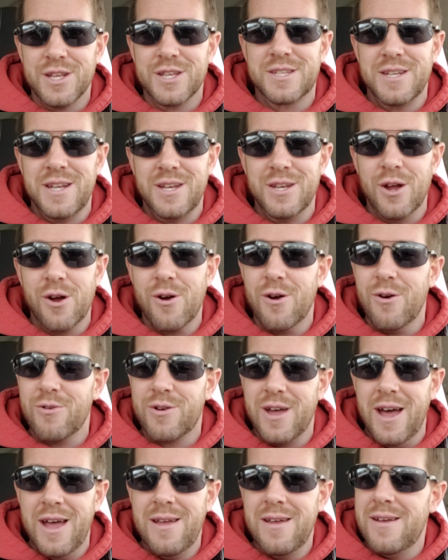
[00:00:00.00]
listening to her,
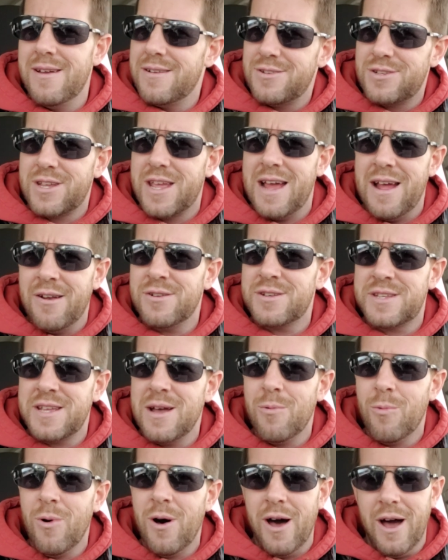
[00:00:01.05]
okay? She can't
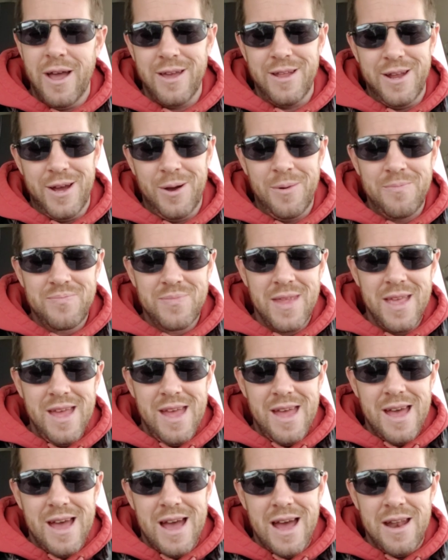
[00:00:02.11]
understand why, you know?
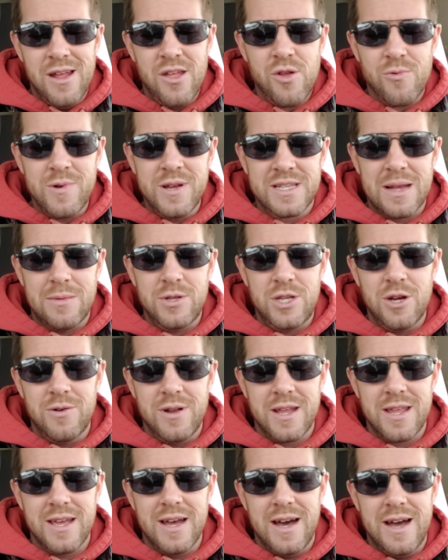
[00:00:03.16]
Another reason I'm
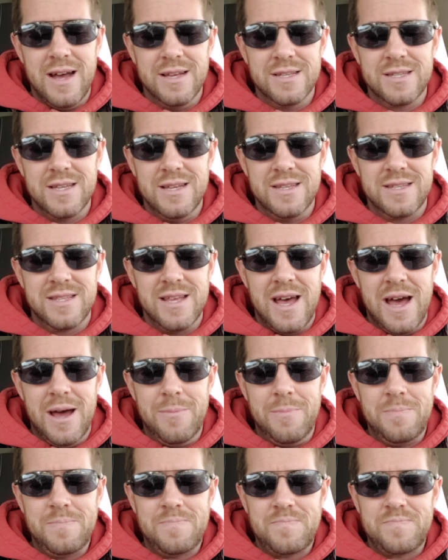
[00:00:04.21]
doing it, guys, is that